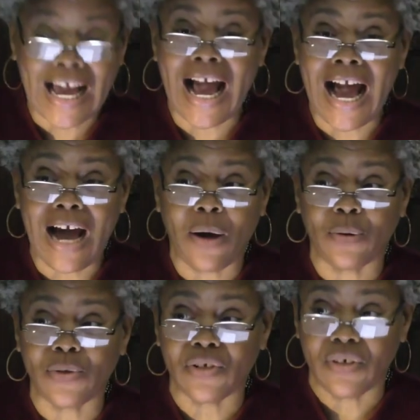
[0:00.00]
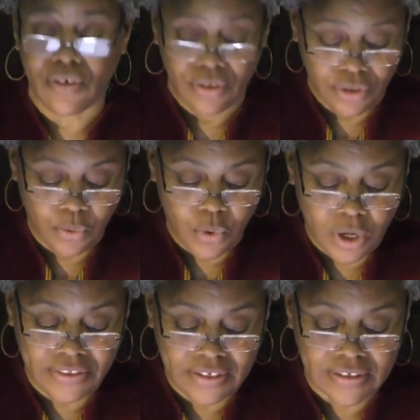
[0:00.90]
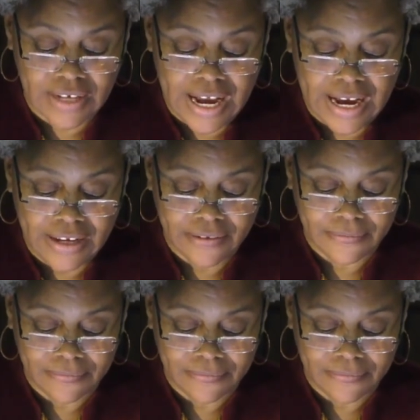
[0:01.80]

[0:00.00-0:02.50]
house toward the sky,